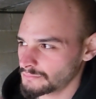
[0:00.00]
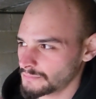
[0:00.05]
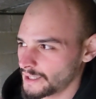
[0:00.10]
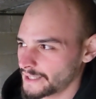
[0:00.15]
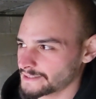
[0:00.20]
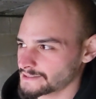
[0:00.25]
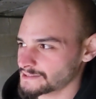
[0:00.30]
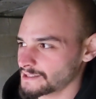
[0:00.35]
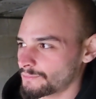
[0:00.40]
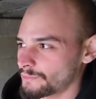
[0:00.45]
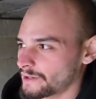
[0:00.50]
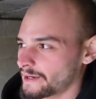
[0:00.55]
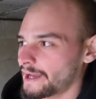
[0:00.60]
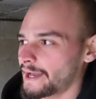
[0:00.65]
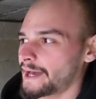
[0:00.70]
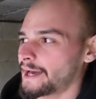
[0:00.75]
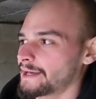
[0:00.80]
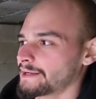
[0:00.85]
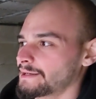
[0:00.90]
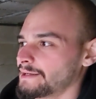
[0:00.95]
Like, someone
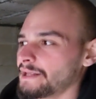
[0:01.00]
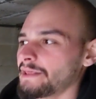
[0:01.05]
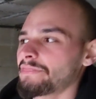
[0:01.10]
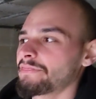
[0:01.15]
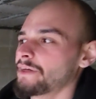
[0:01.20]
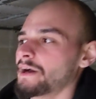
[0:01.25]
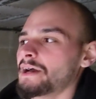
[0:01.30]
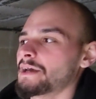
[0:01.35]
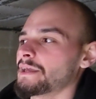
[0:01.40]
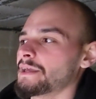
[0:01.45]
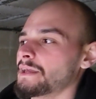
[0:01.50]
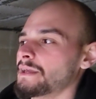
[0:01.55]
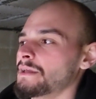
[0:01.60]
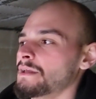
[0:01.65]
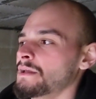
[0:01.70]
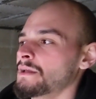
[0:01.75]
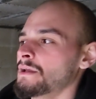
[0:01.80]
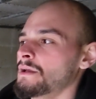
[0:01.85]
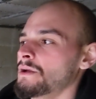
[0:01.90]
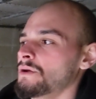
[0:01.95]
had an E30
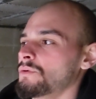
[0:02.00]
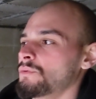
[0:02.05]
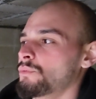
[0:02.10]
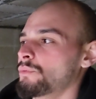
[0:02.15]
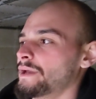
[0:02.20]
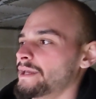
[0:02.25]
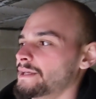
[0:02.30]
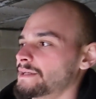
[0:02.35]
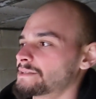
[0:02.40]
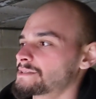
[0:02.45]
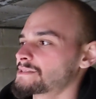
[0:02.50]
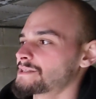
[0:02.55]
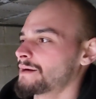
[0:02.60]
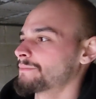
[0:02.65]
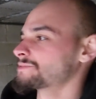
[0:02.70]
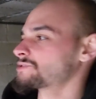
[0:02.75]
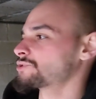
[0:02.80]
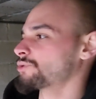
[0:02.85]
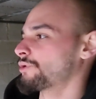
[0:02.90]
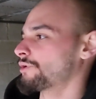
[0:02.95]
with
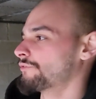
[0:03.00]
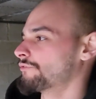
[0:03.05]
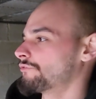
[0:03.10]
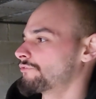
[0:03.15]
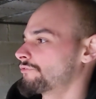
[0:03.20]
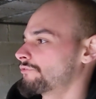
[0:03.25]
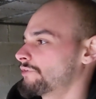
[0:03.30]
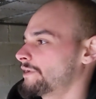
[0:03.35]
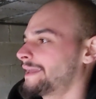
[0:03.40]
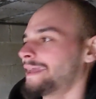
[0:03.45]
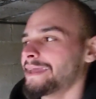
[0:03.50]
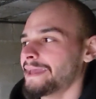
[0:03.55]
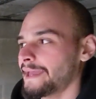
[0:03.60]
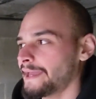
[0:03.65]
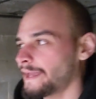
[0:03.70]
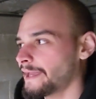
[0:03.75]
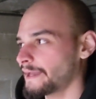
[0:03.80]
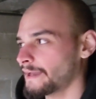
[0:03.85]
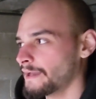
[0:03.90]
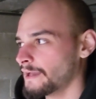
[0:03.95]
some sort of
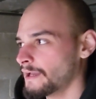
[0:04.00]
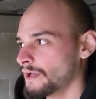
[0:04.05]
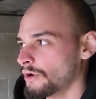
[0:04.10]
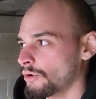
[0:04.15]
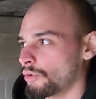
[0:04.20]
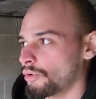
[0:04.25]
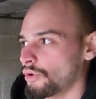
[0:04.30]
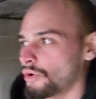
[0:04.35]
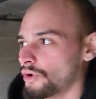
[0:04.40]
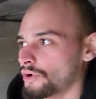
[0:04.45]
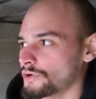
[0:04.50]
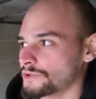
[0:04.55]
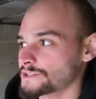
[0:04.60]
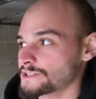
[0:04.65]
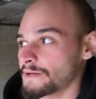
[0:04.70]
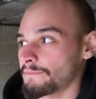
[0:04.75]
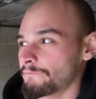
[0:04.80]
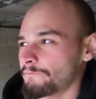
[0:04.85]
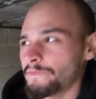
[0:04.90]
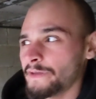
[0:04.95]
kit or
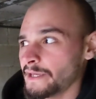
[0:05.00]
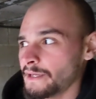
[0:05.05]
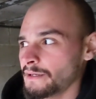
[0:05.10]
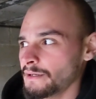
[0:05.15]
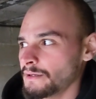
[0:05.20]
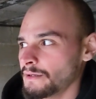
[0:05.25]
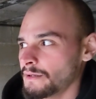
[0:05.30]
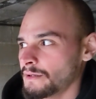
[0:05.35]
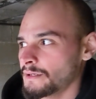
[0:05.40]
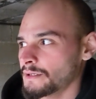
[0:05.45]
something